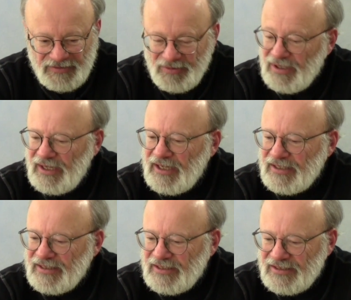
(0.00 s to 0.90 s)
we're
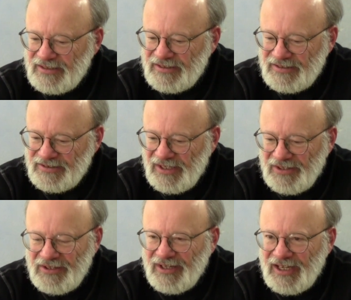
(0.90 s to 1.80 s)
not. And I
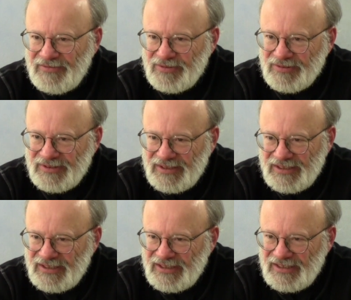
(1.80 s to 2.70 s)
think you have to.
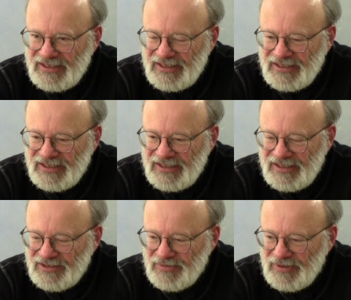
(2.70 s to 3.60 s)

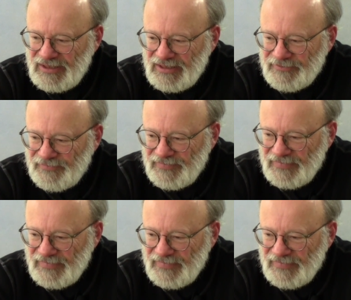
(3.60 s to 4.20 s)
And that's why